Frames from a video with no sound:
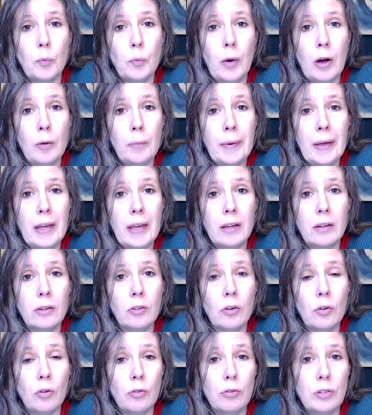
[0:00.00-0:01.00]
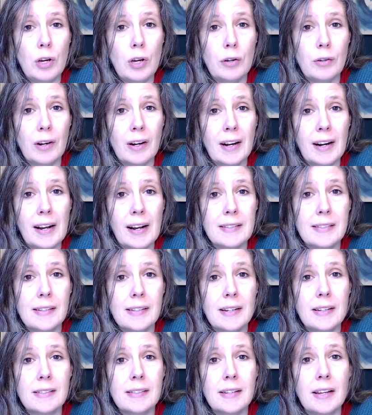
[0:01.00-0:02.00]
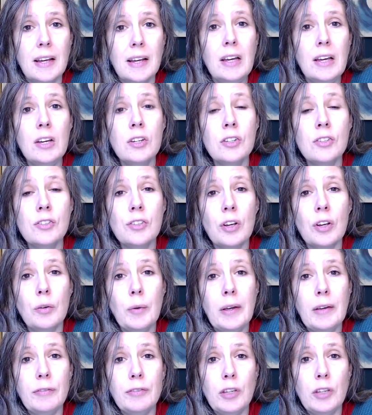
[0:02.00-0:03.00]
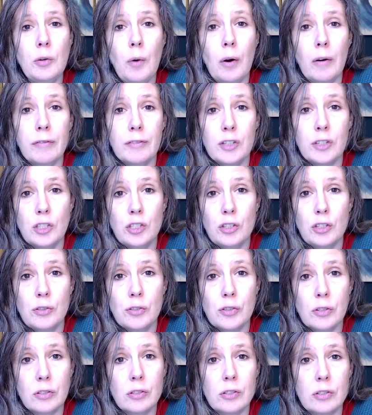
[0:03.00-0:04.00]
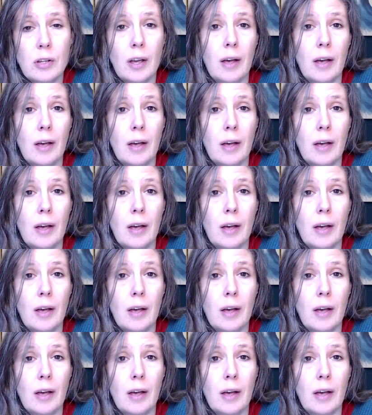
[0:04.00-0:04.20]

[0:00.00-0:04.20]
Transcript: wellbeing or yoga classes. So if you often use